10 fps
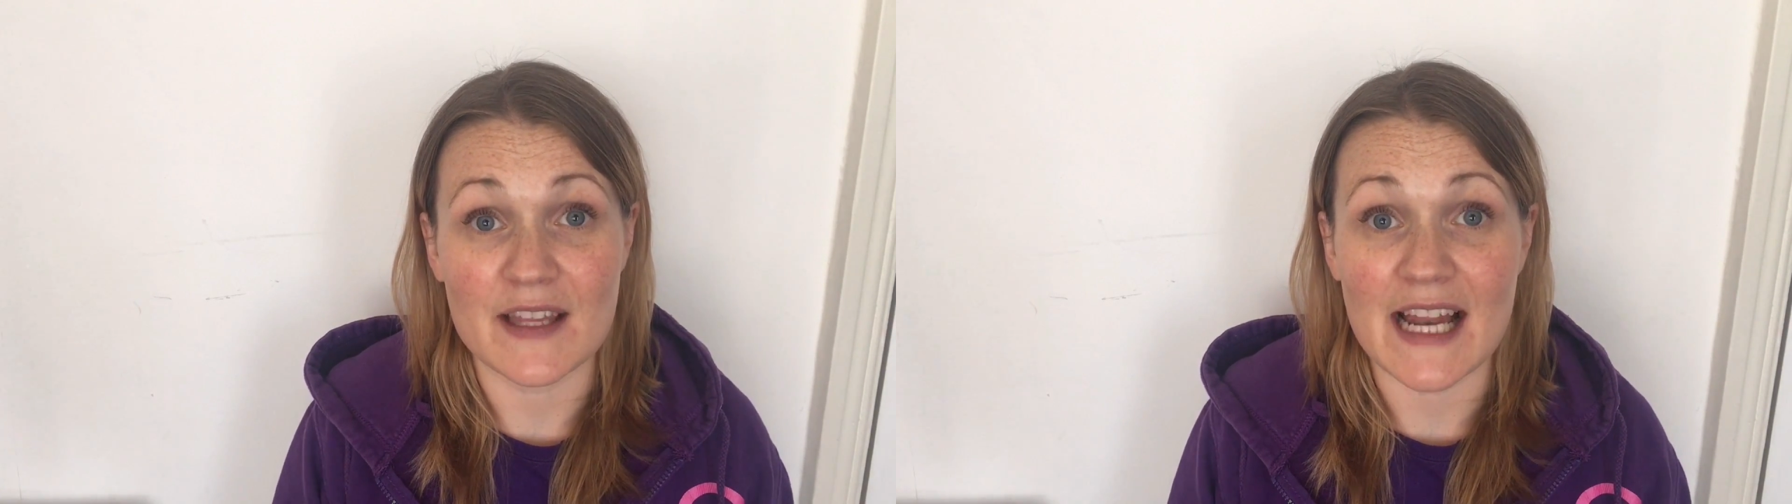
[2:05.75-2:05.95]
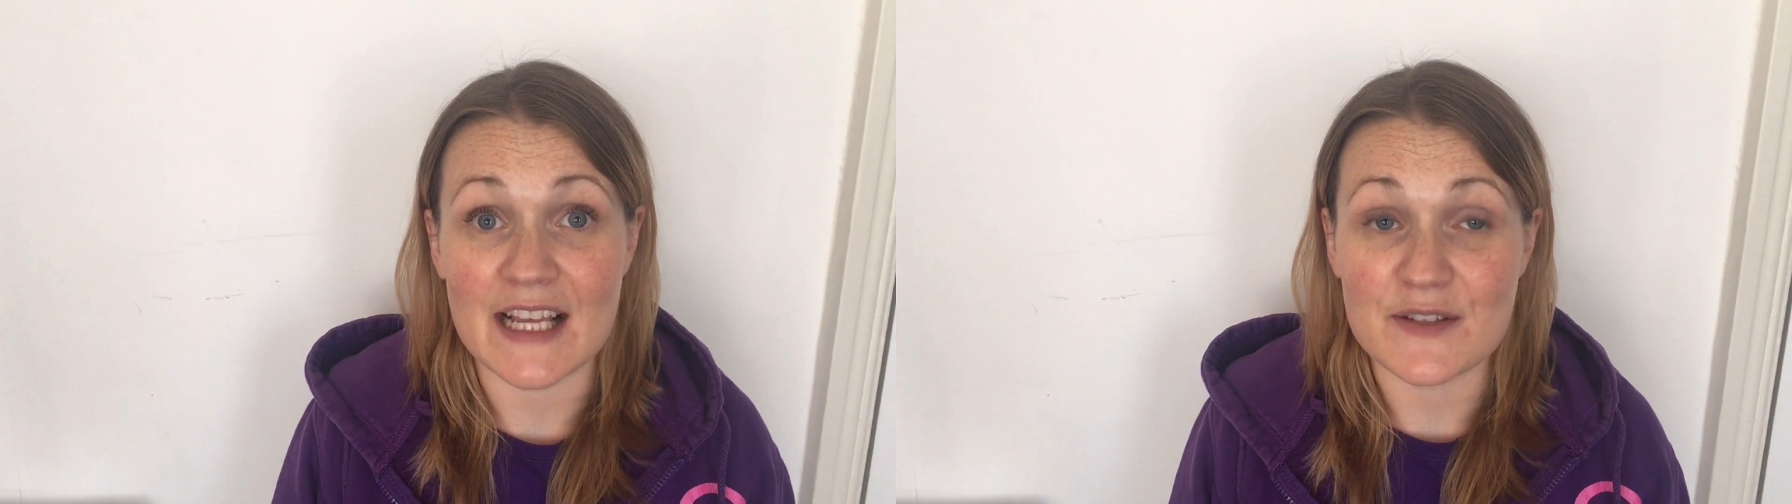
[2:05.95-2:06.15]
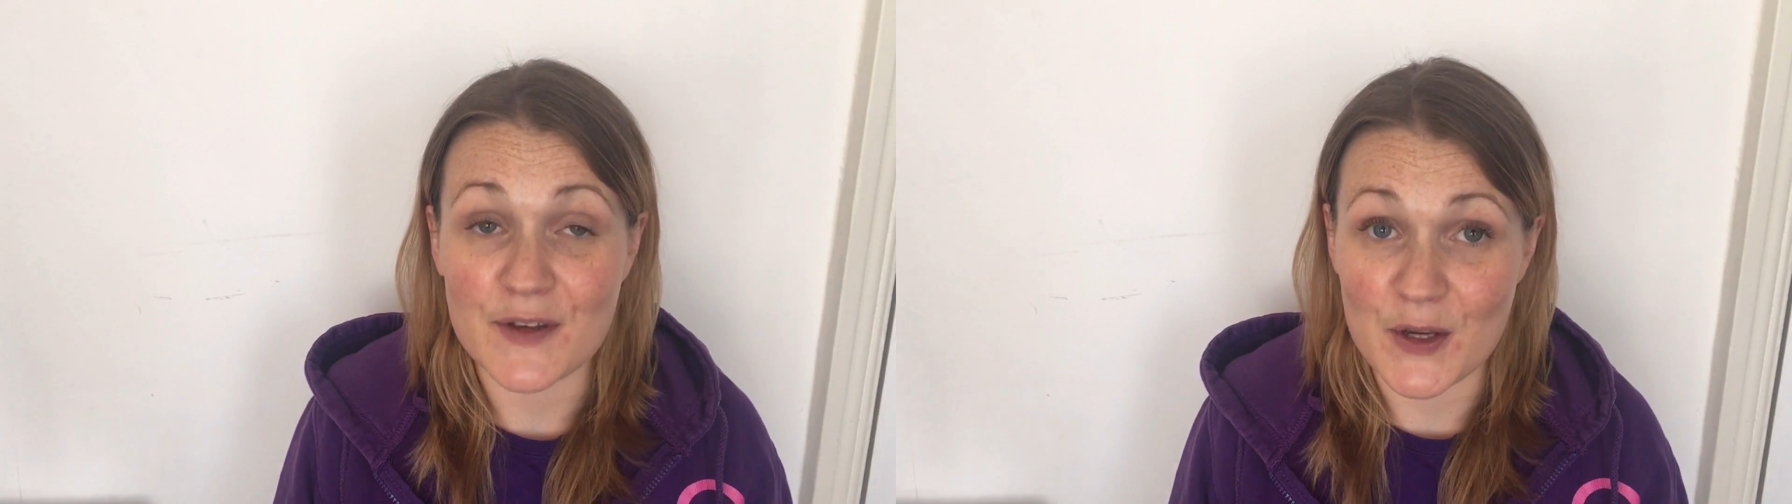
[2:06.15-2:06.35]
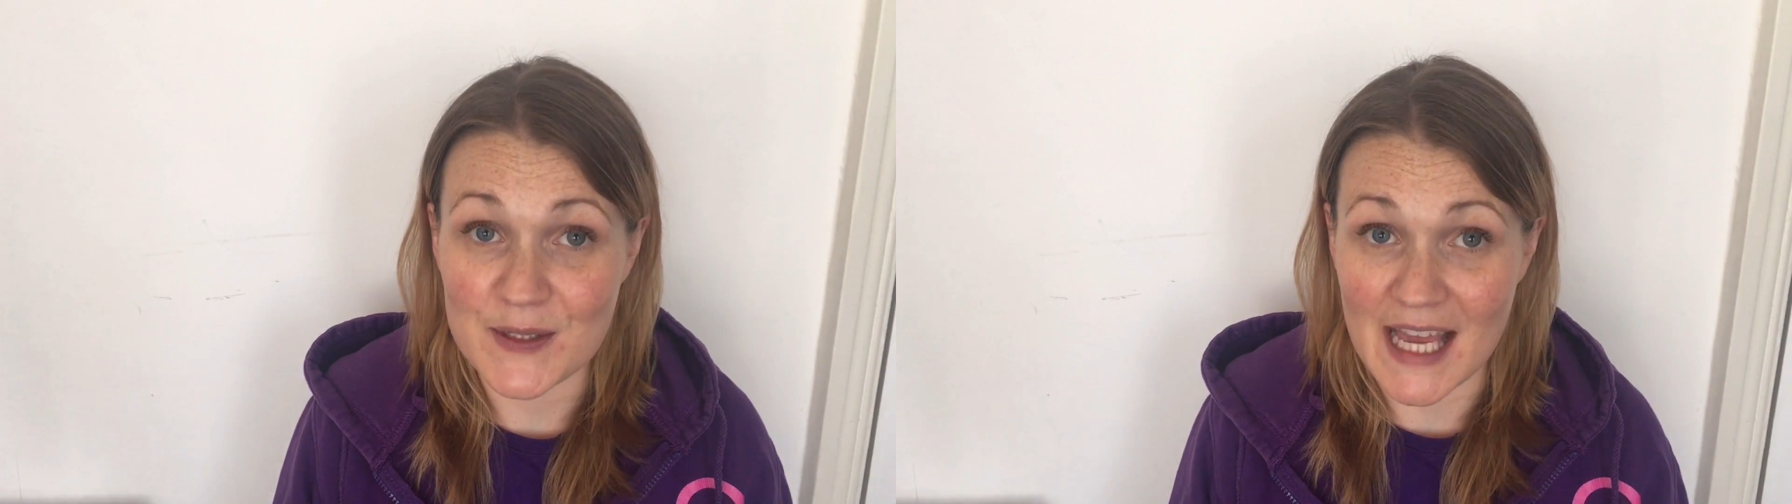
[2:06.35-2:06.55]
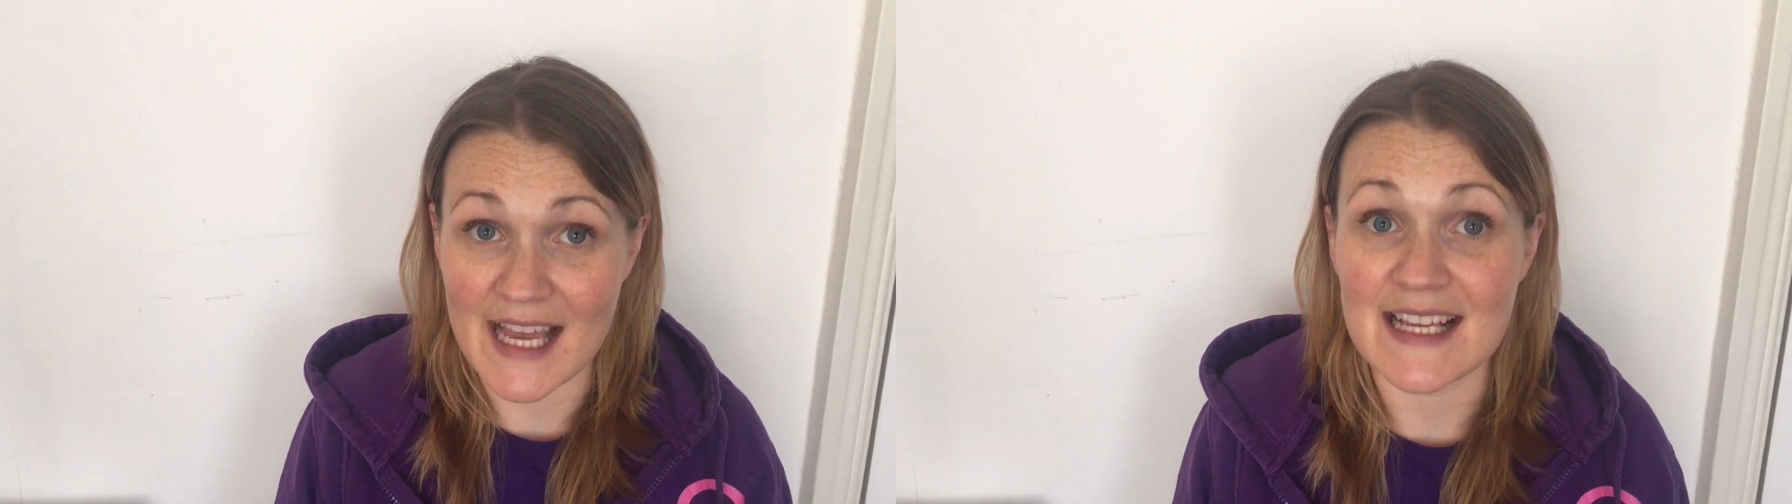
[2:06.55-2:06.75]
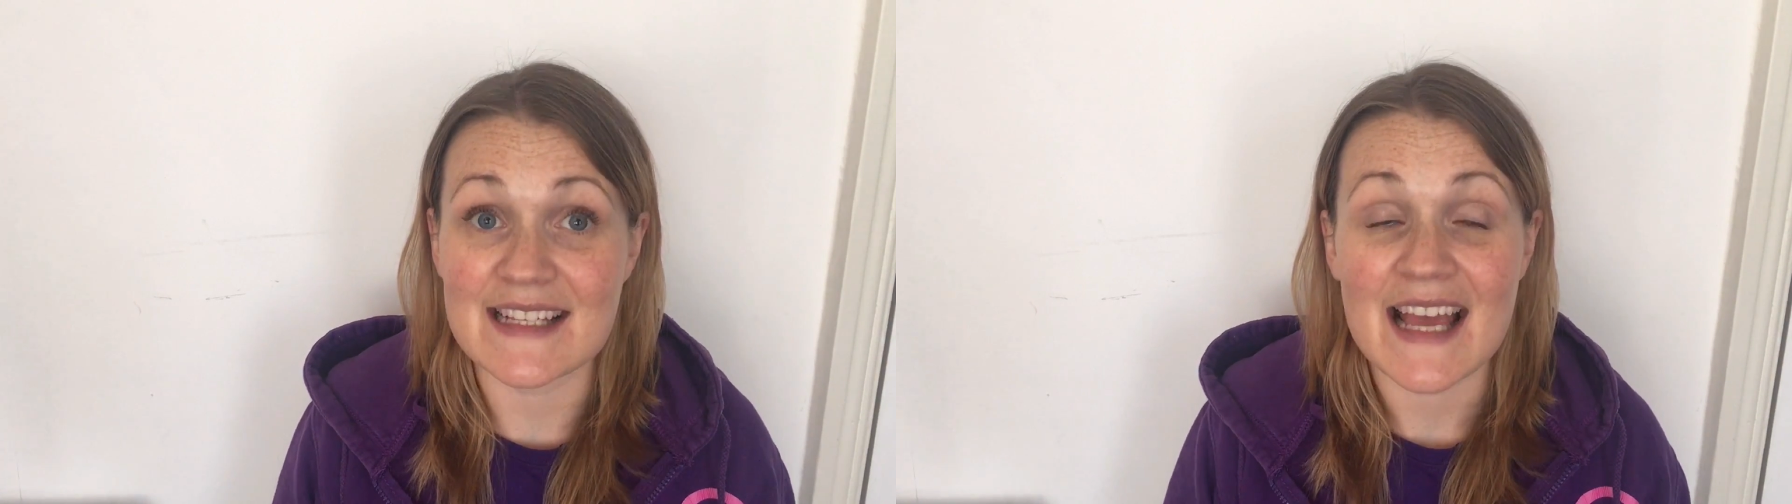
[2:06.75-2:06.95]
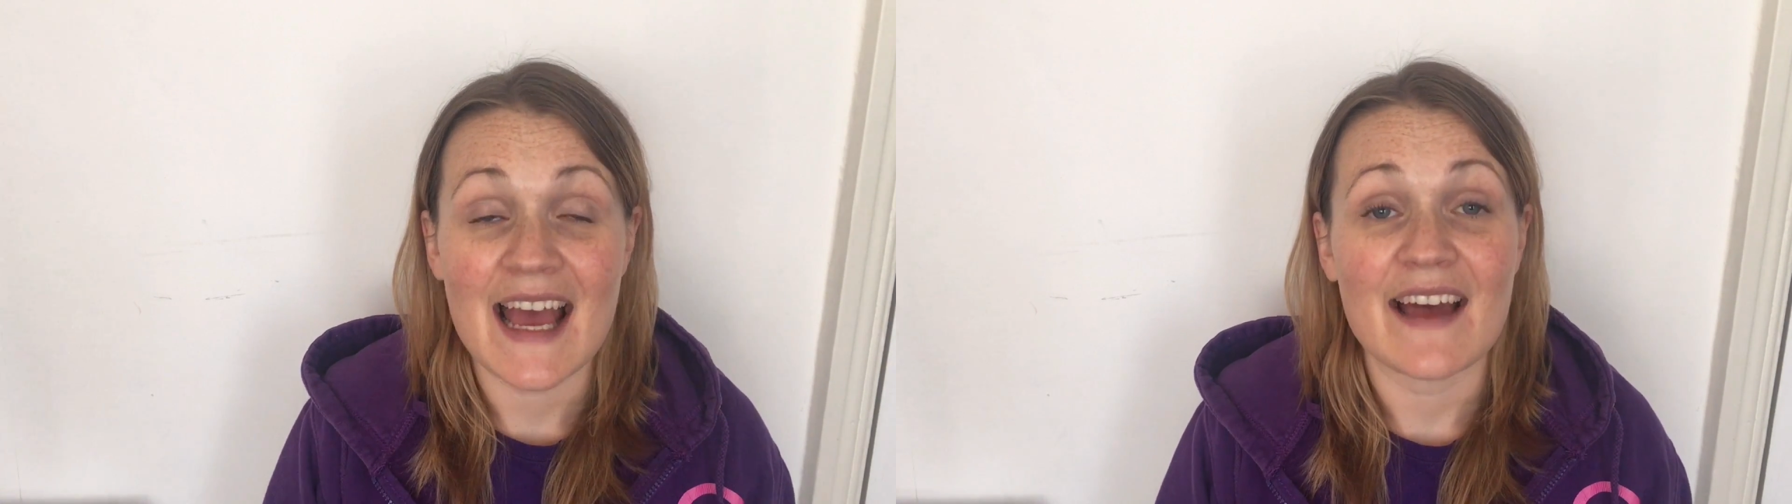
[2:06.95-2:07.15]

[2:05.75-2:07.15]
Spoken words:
the next few days,